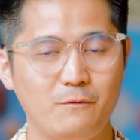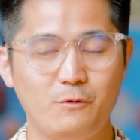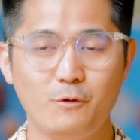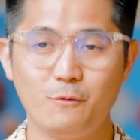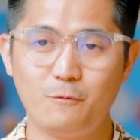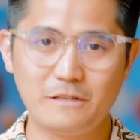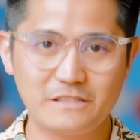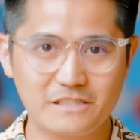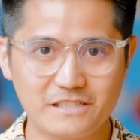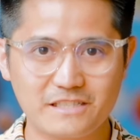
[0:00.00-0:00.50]
if
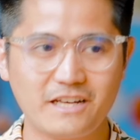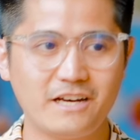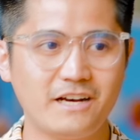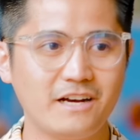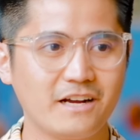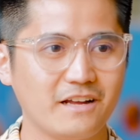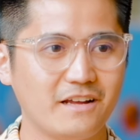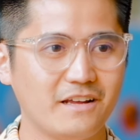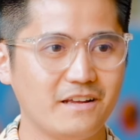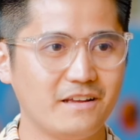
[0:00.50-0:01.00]
you feel
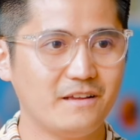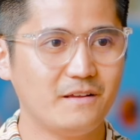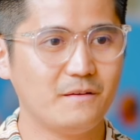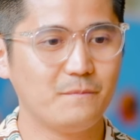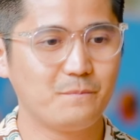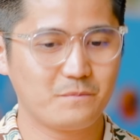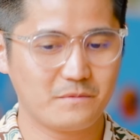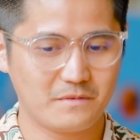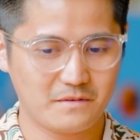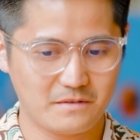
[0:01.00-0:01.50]
stuck,
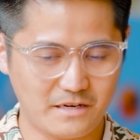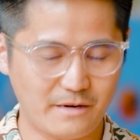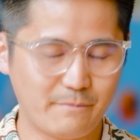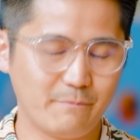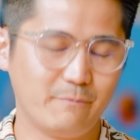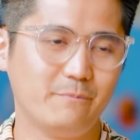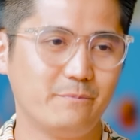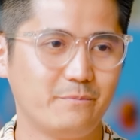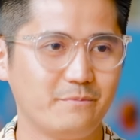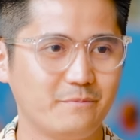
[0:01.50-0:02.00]

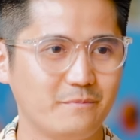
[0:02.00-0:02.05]
come.